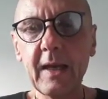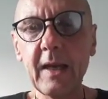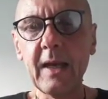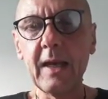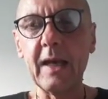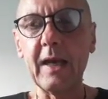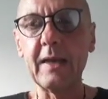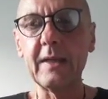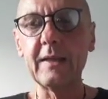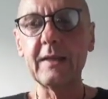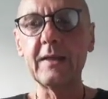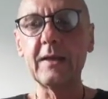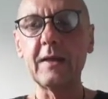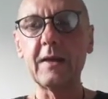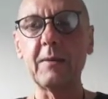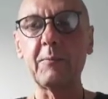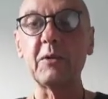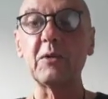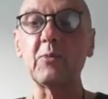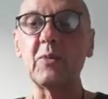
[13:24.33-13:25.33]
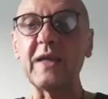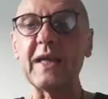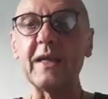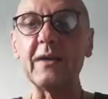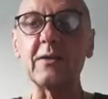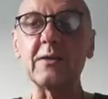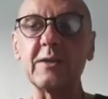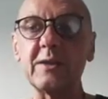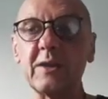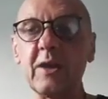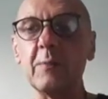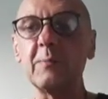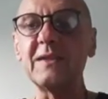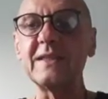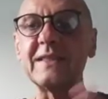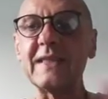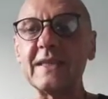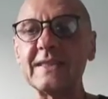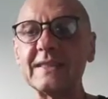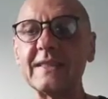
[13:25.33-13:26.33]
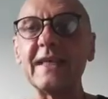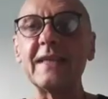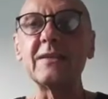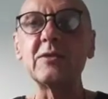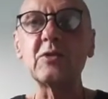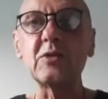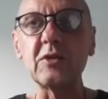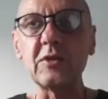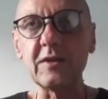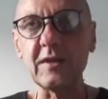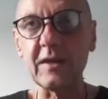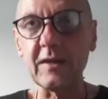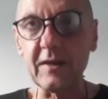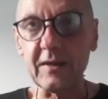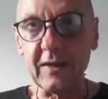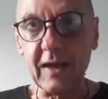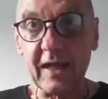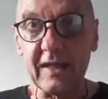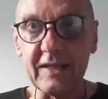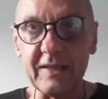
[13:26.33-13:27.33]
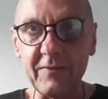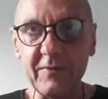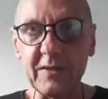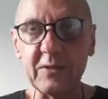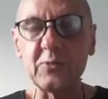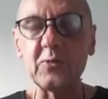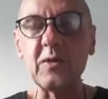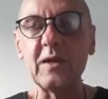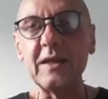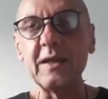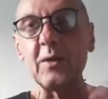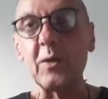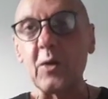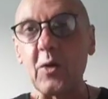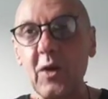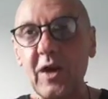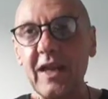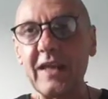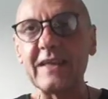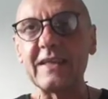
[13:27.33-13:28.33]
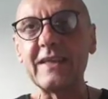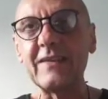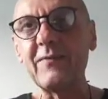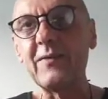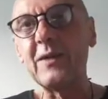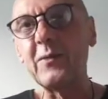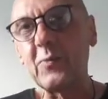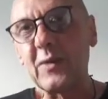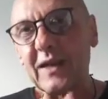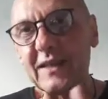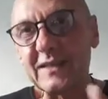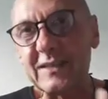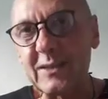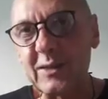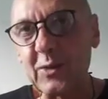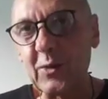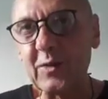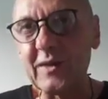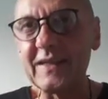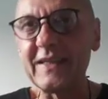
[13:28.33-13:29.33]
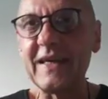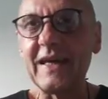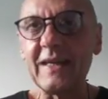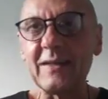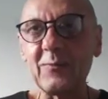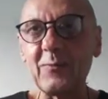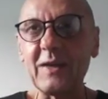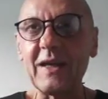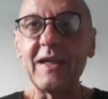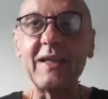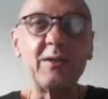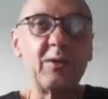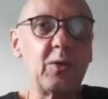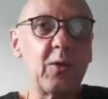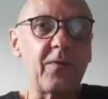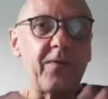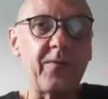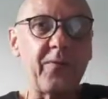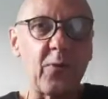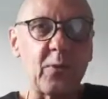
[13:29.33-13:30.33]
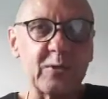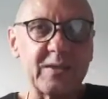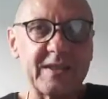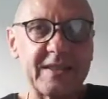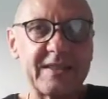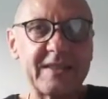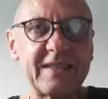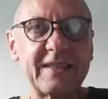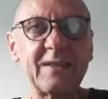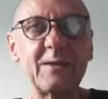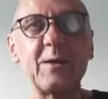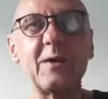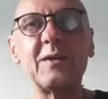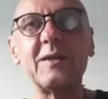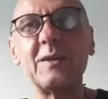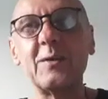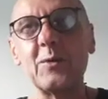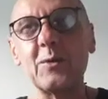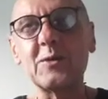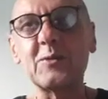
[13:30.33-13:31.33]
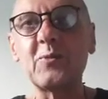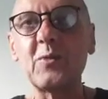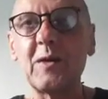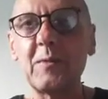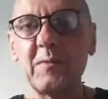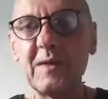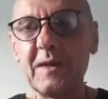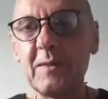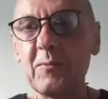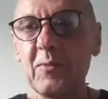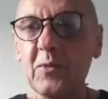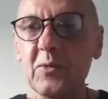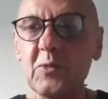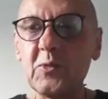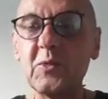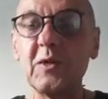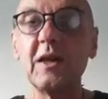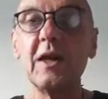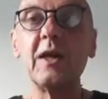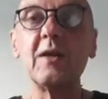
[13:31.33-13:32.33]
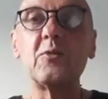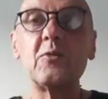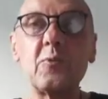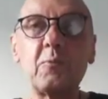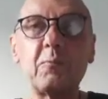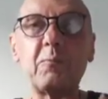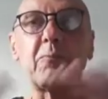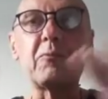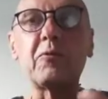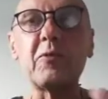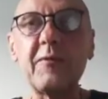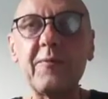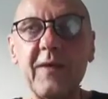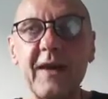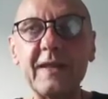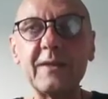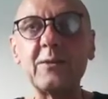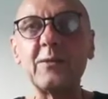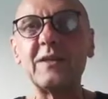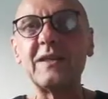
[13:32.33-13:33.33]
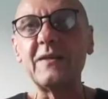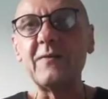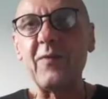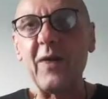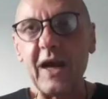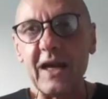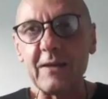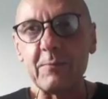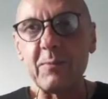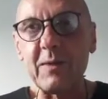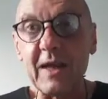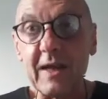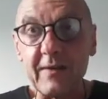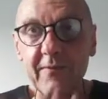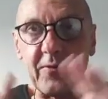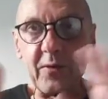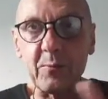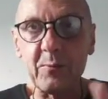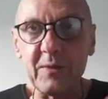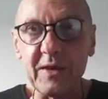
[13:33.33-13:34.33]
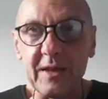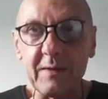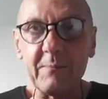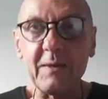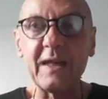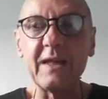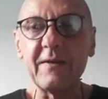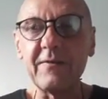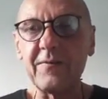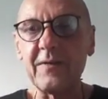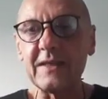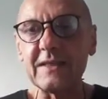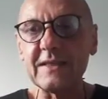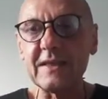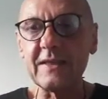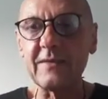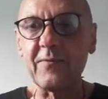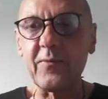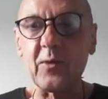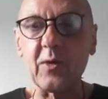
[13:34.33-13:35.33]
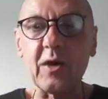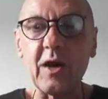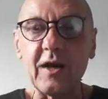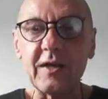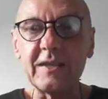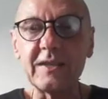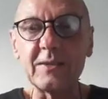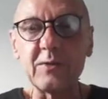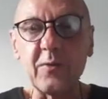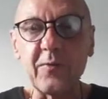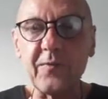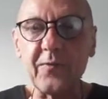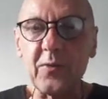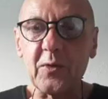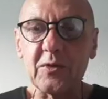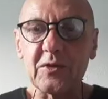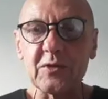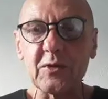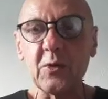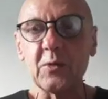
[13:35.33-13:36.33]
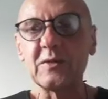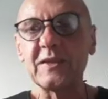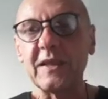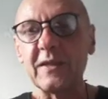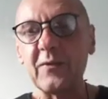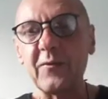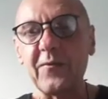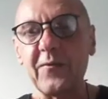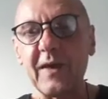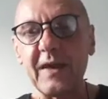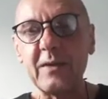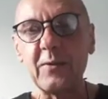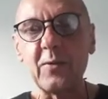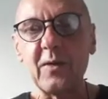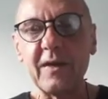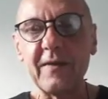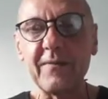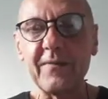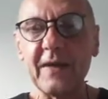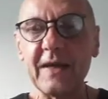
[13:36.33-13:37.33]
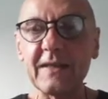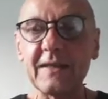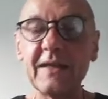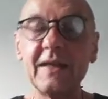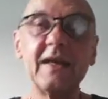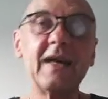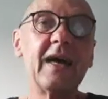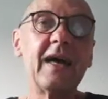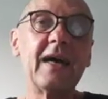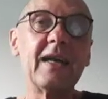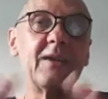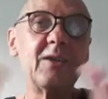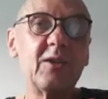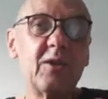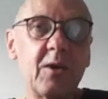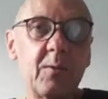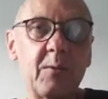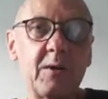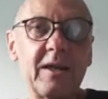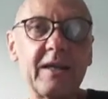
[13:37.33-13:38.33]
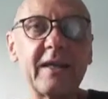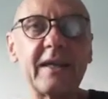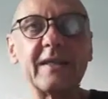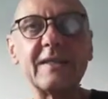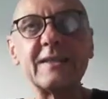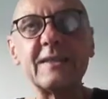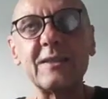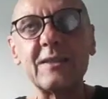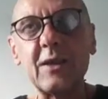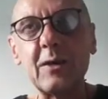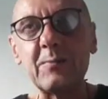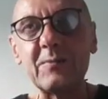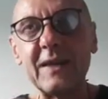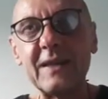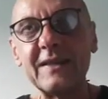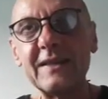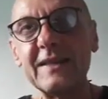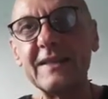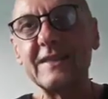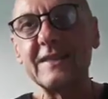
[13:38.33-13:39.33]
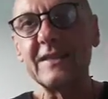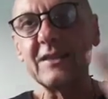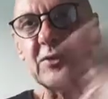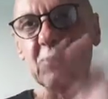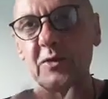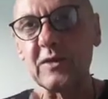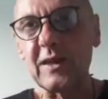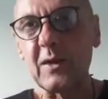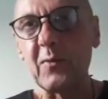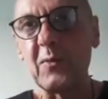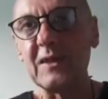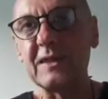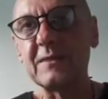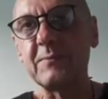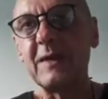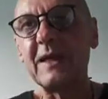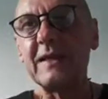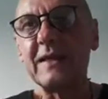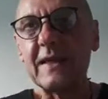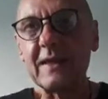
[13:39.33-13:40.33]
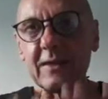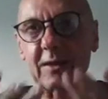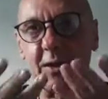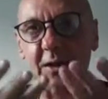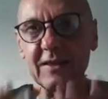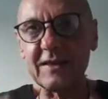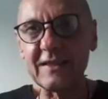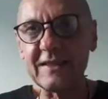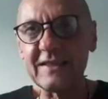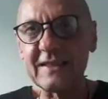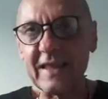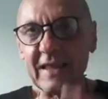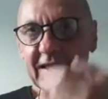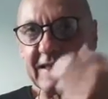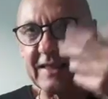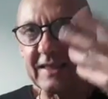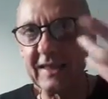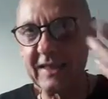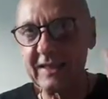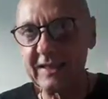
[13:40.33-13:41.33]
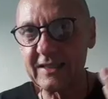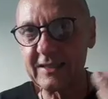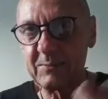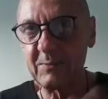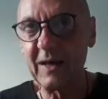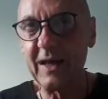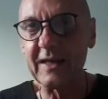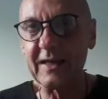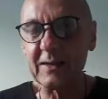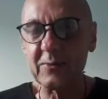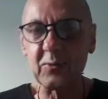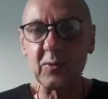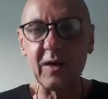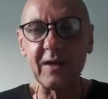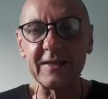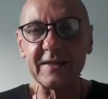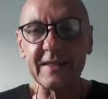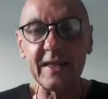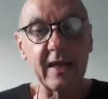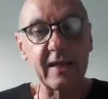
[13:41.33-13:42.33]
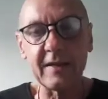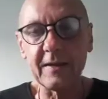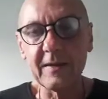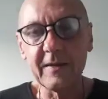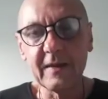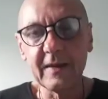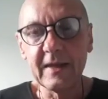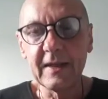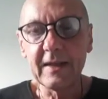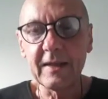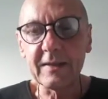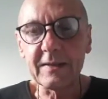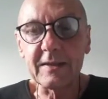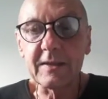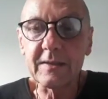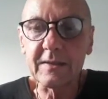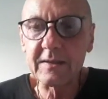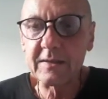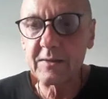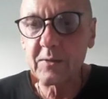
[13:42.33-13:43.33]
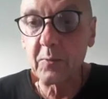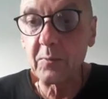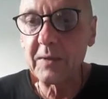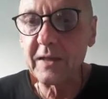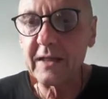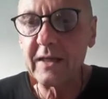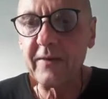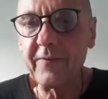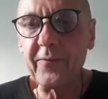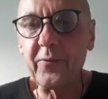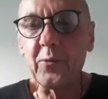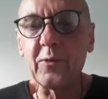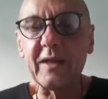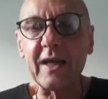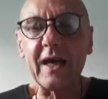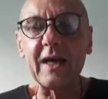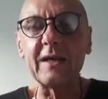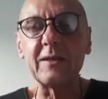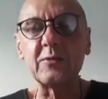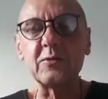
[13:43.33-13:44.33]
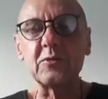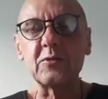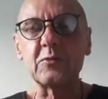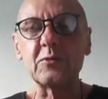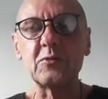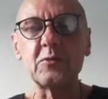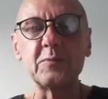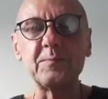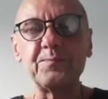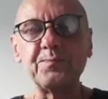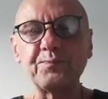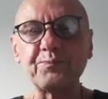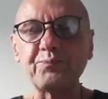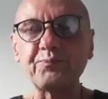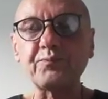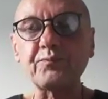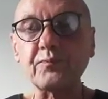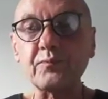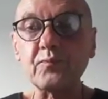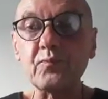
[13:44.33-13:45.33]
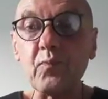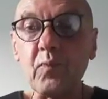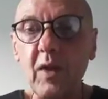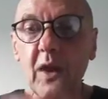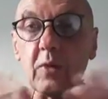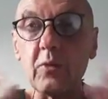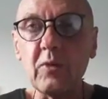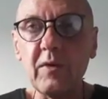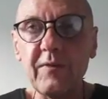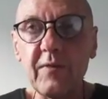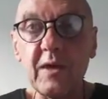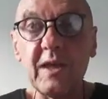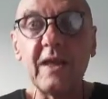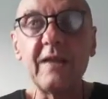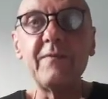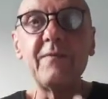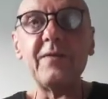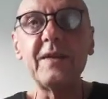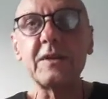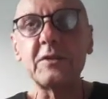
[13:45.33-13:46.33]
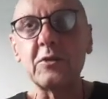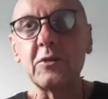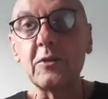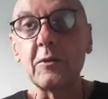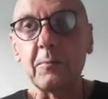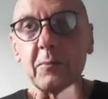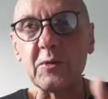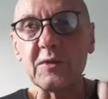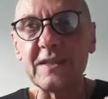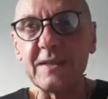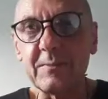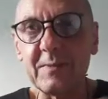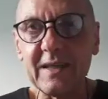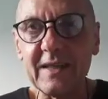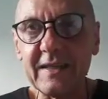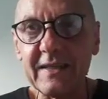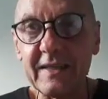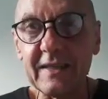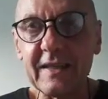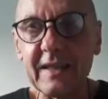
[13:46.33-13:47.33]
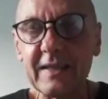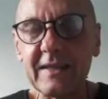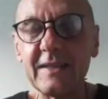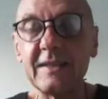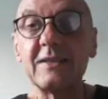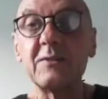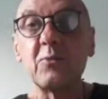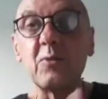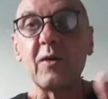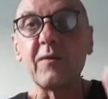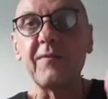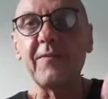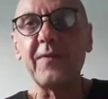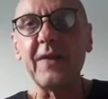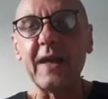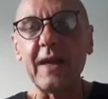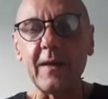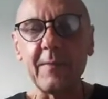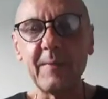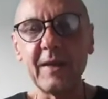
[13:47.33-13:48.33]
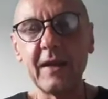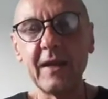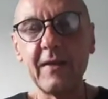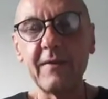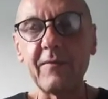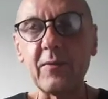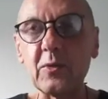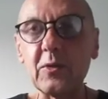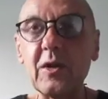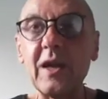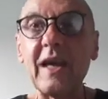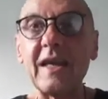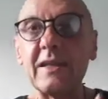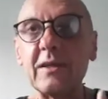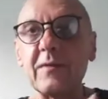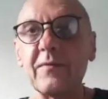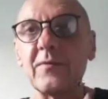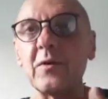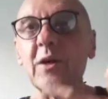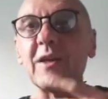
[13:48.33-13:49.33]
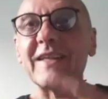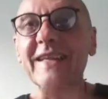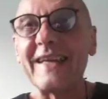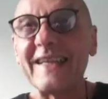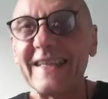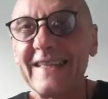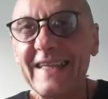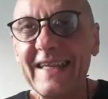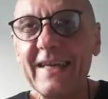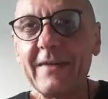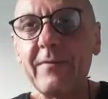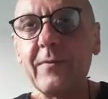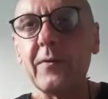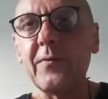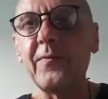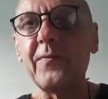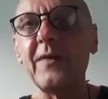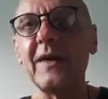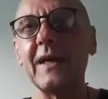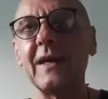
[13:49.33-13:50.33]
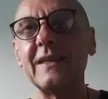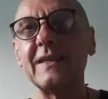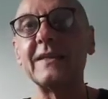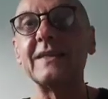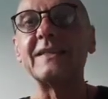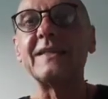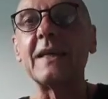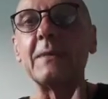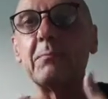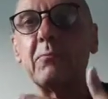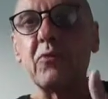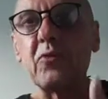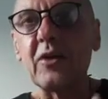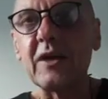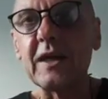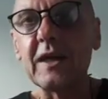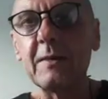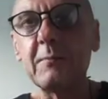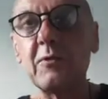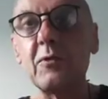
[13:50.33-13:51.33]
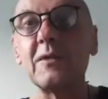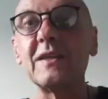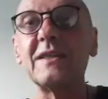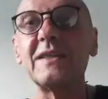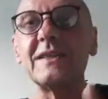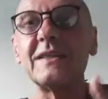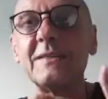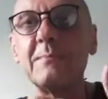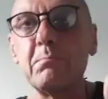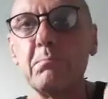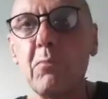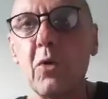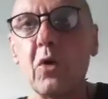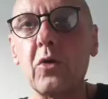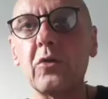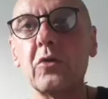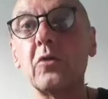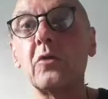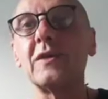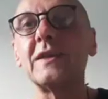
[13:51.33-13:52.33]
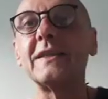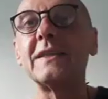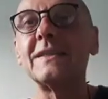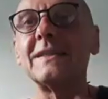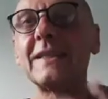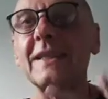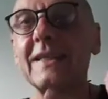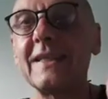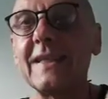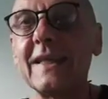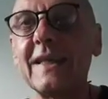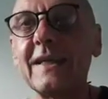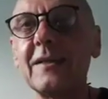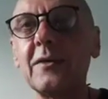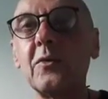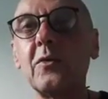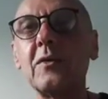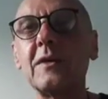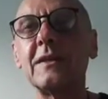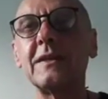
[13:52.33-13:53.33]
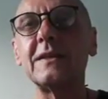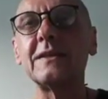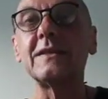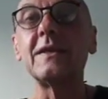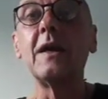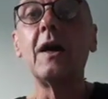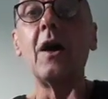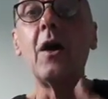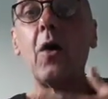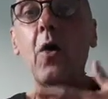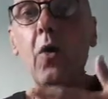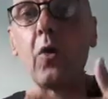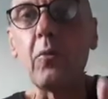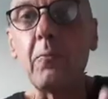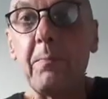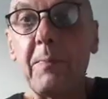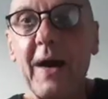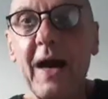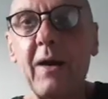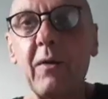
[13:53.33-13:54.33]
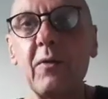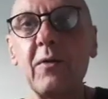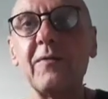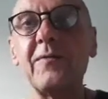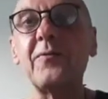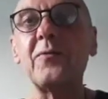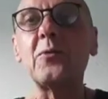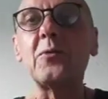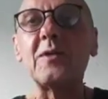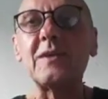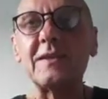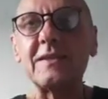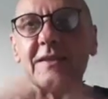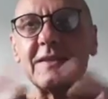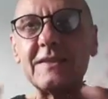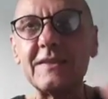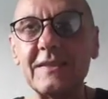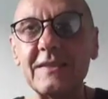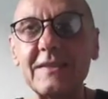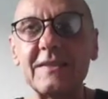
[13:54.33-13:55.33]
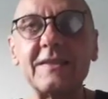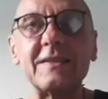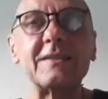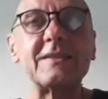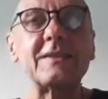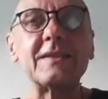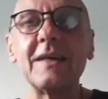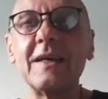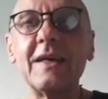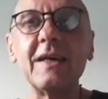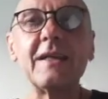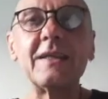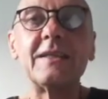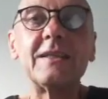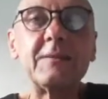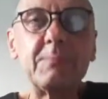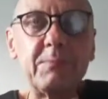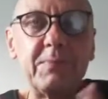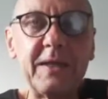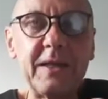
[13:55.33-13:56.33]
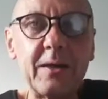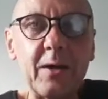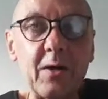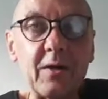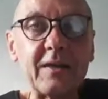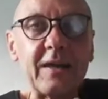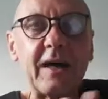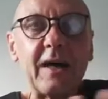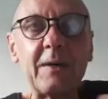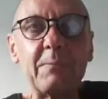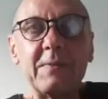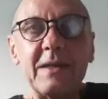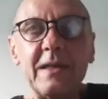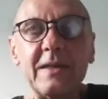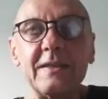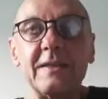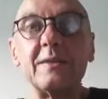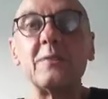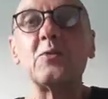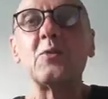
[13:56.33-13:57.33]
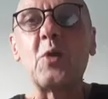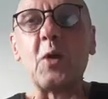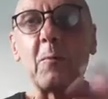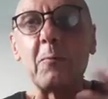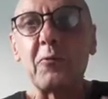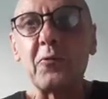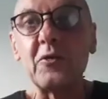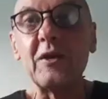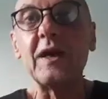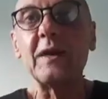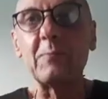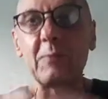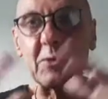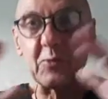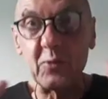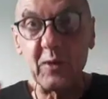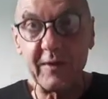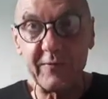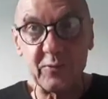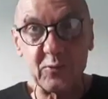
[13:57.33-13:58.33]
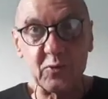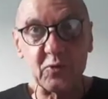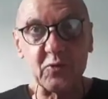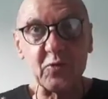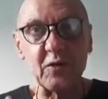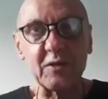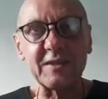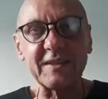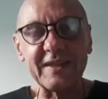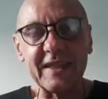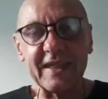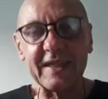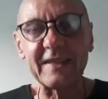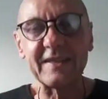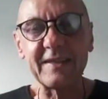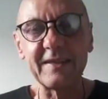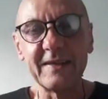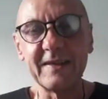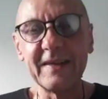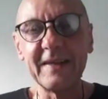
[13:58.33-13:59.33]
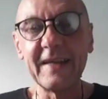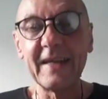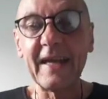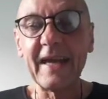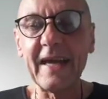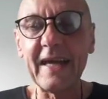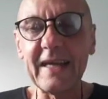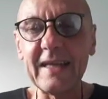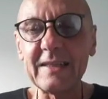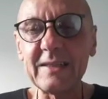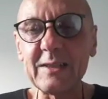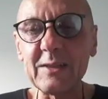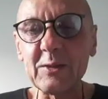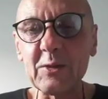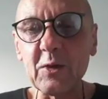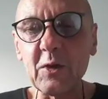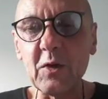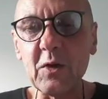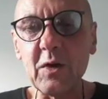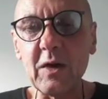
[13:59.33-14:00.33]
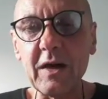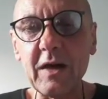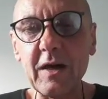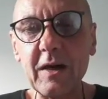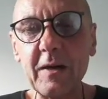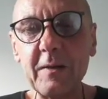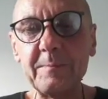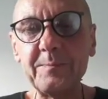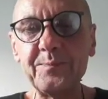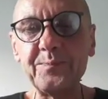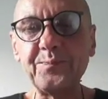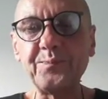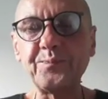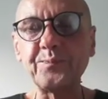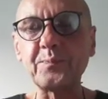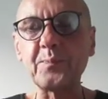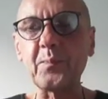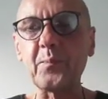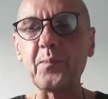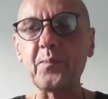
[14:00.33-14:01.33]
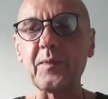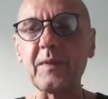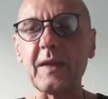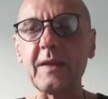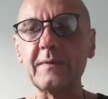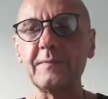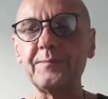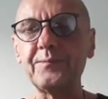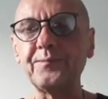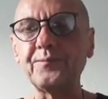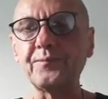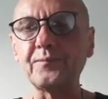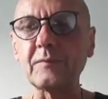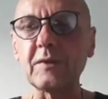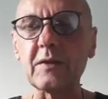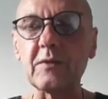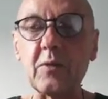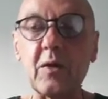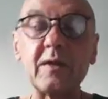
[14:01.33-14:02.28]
But we cannot stop this ascension individually or collectively. We can slow it down, and no forces on the earth will be able to prevent the divine plan from being manifested. For God is the first cause and the final effect, and nobody can stop that decision that was made, that God decided that this planet will ascend. It's completely futile to even envision the possibility that this will fail, for the light of God can never fail. It is unbreakable, it is immortal, it is eternal, it is all-powerful, it is beyond our ability to comprehend, but we have to trust that. And so so